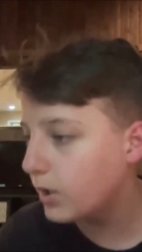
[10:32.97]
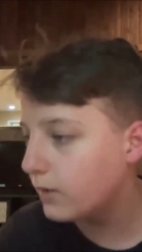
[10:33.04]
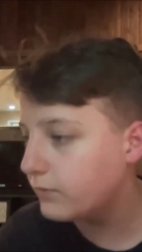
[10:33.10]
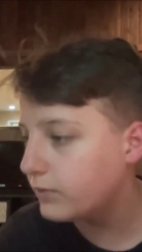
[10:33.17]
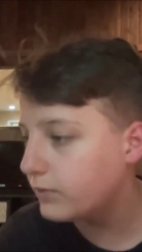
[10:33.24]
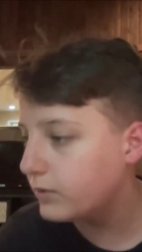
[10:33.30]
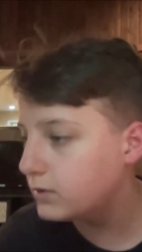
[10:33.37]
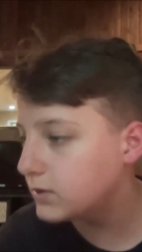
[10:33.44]

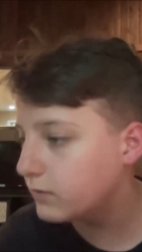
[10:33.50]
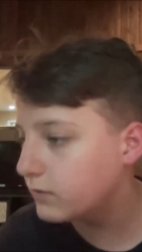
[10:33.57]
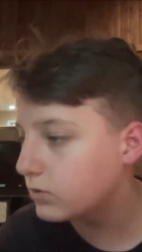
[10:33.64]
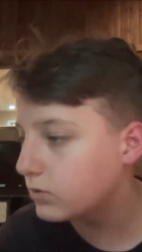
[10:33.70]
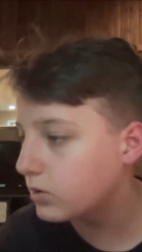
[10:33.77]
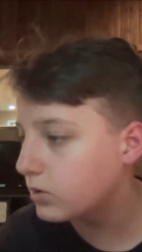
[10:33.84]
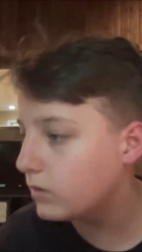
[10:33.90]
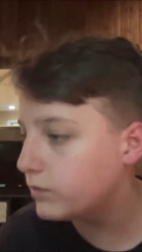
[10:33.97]
and the
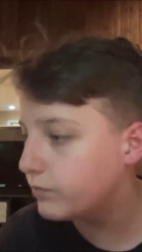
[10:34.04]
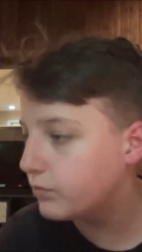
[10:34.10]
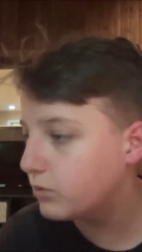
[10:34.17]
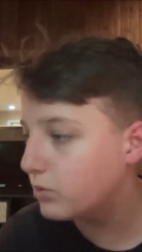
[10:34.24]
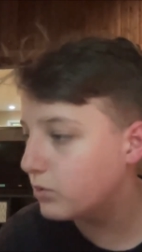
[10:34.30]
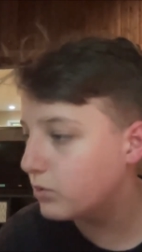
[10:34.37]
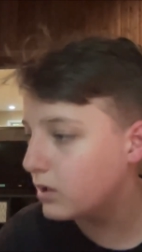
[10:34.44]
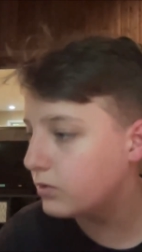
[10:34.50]
prophets of the
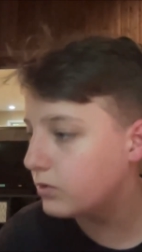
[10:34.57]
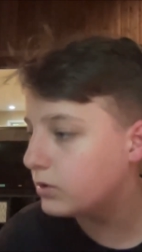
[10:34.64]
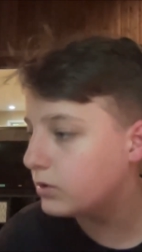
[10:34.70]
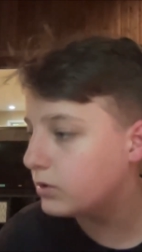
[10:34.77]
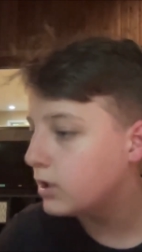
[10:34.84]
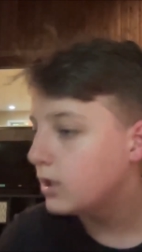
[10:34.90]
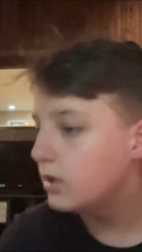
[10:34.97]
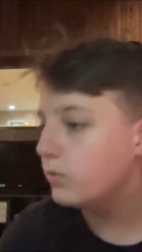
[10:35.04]
groves
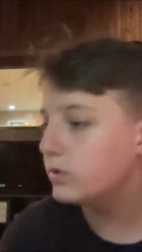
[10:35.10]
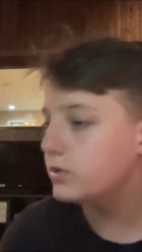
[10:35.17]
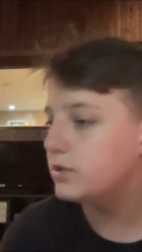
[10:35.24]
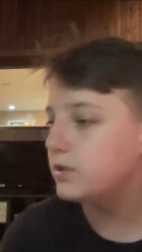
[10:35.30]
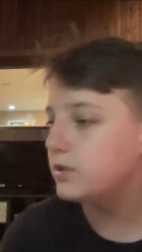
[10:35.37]
400,